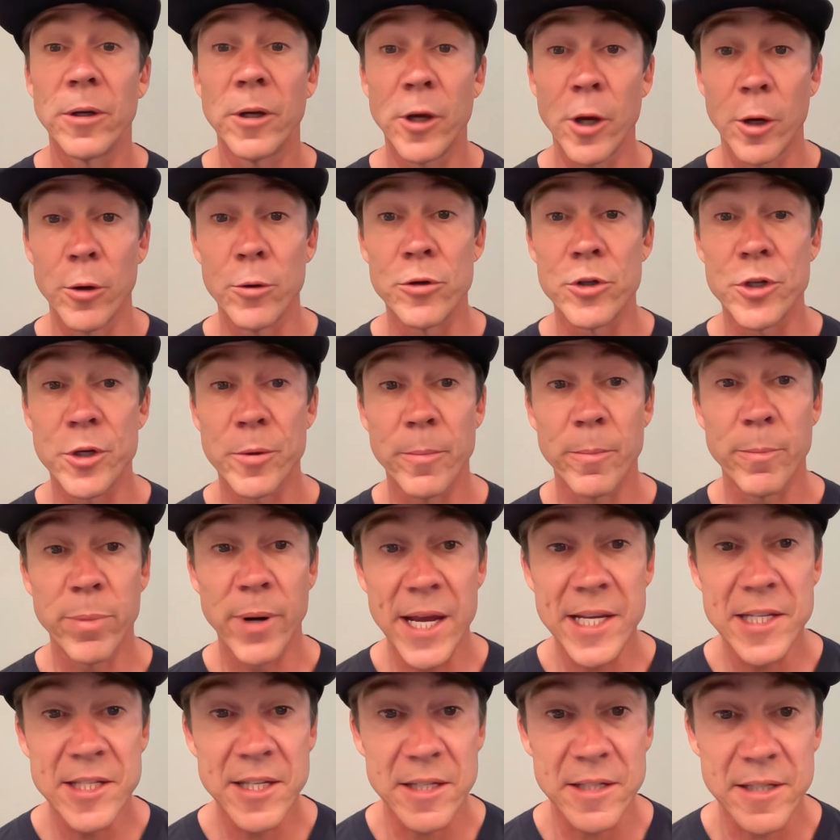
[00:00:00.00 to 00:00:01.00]
coach
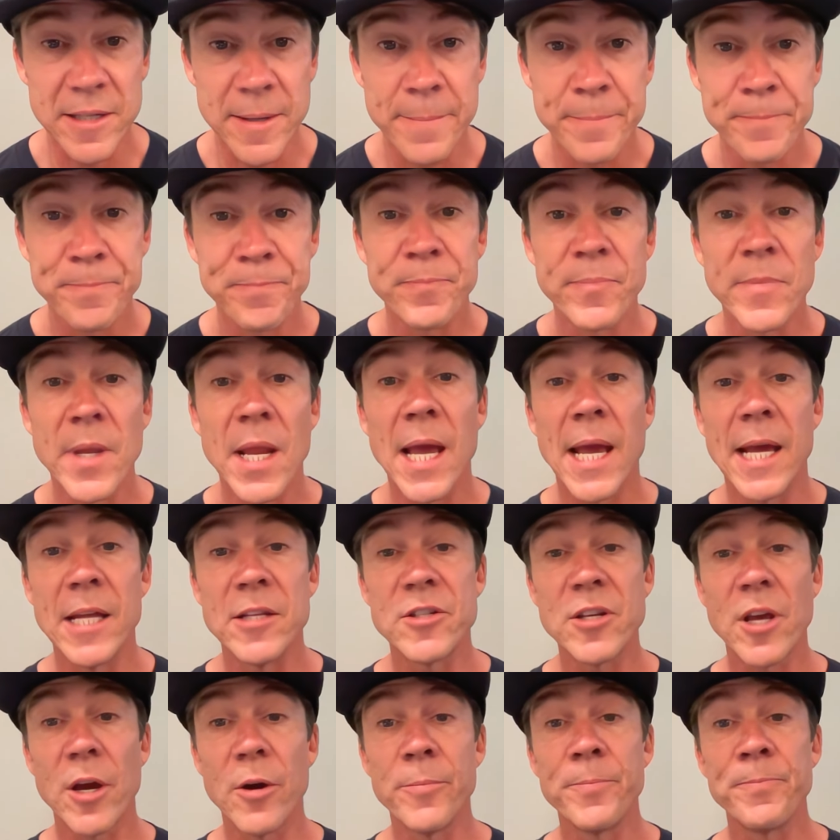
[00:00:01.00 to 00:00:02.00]
prices. And
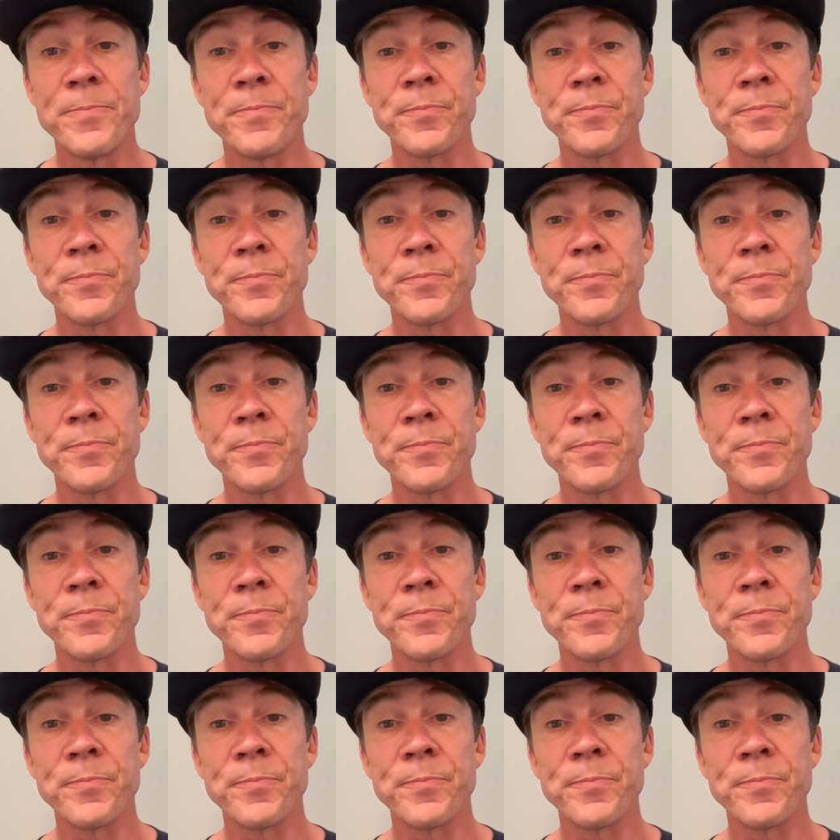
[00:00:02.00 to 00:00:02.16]
so